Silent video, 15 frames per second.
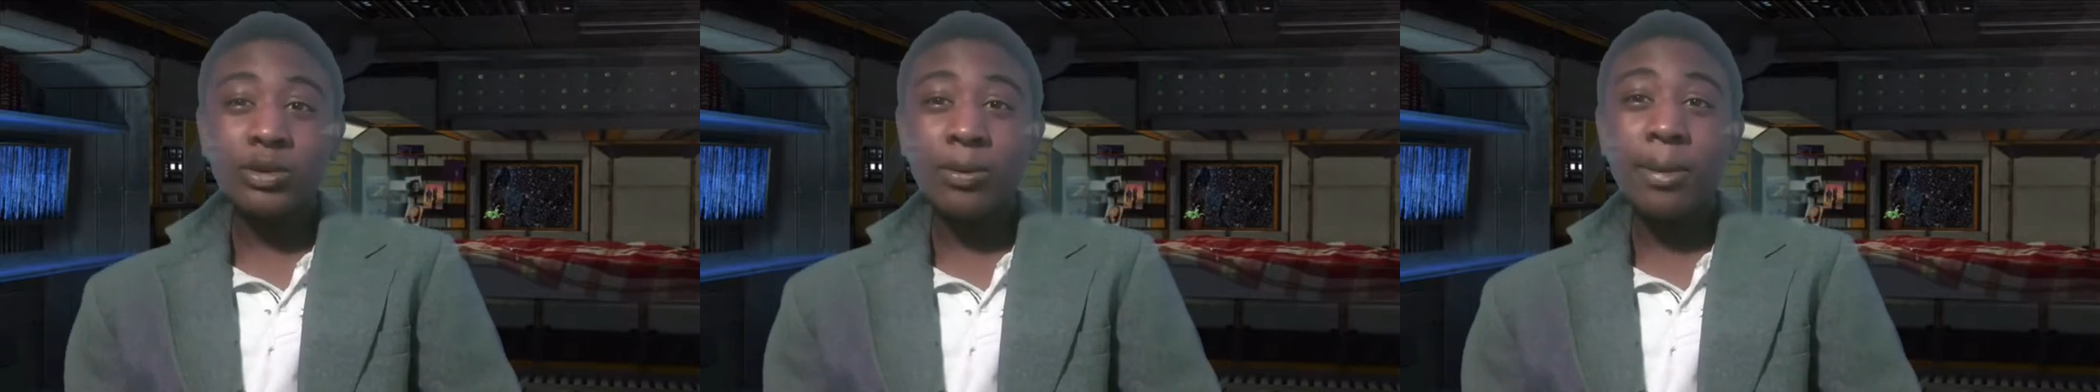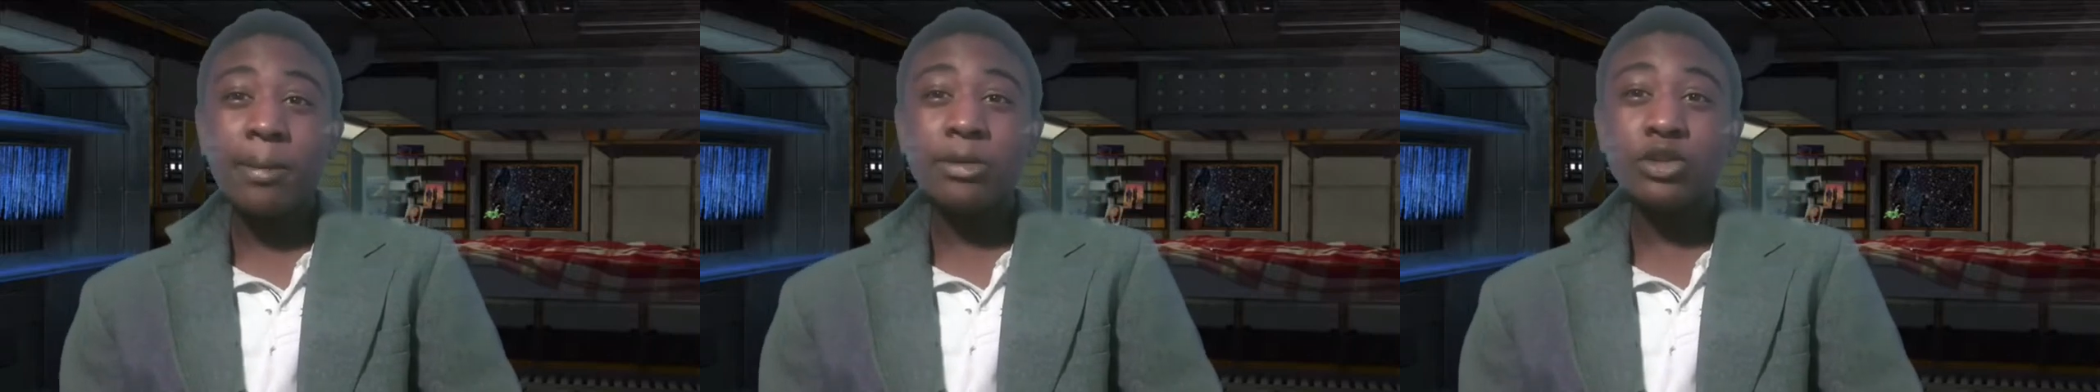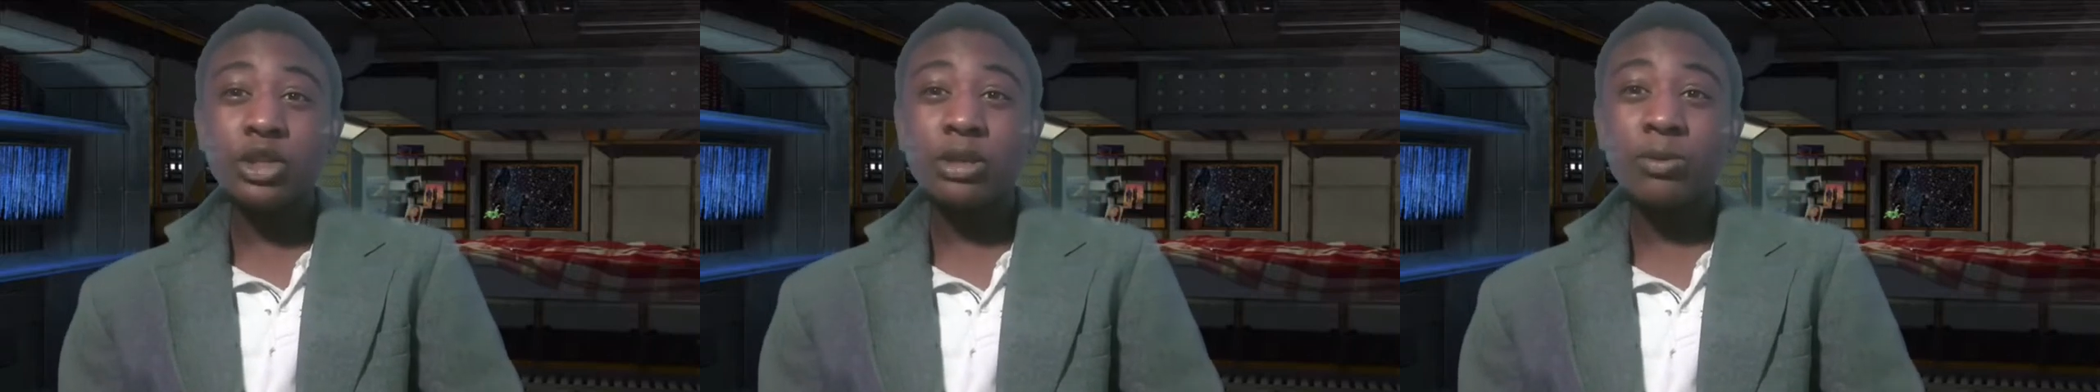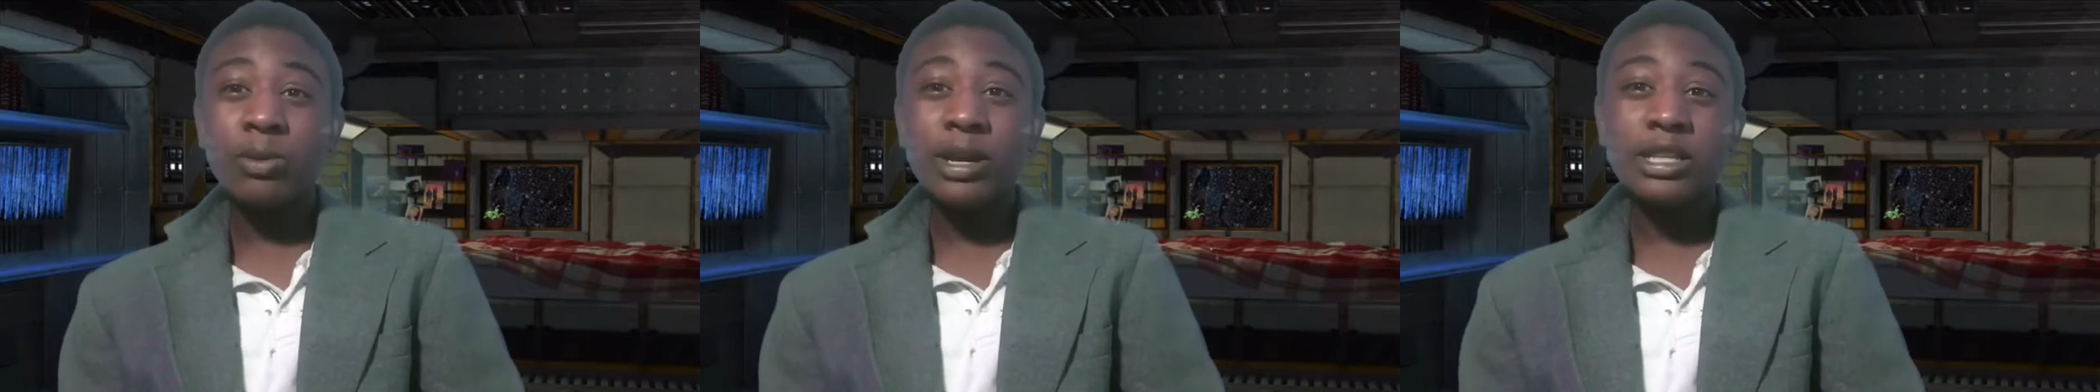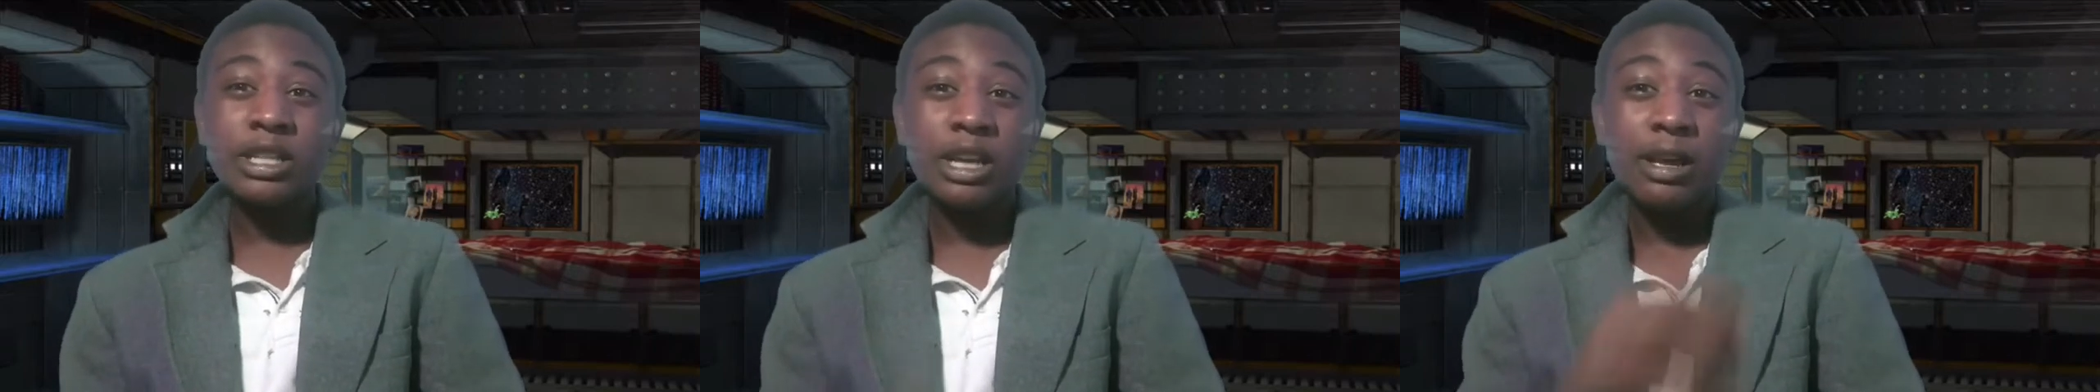Woman in general
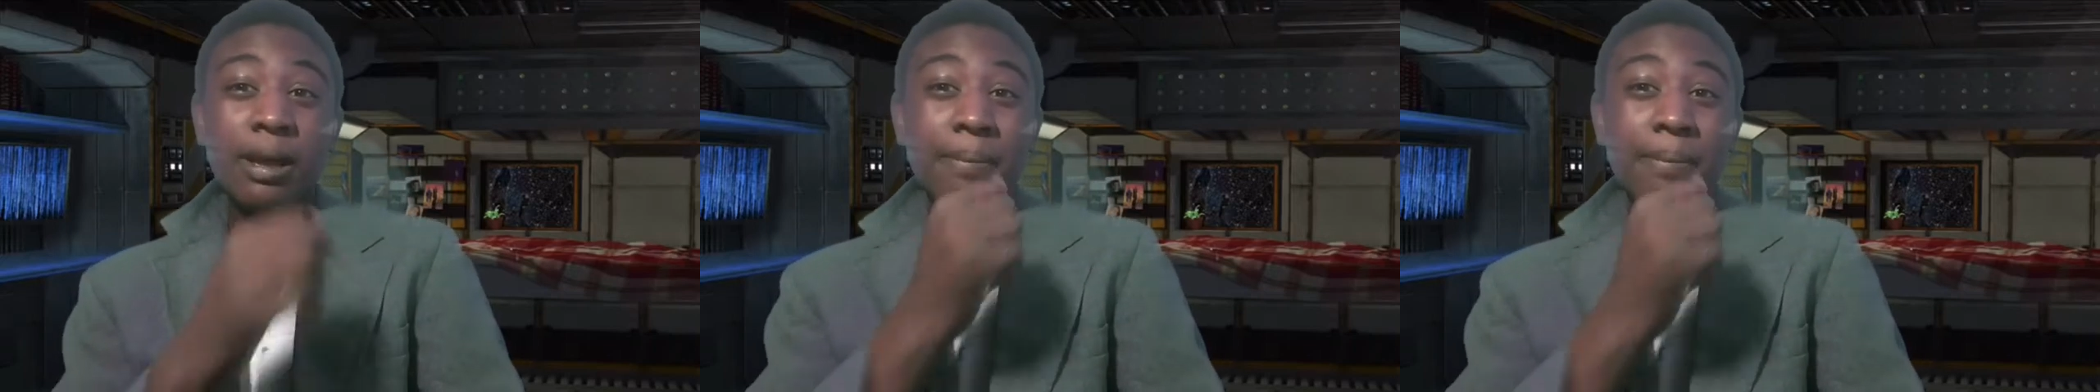is a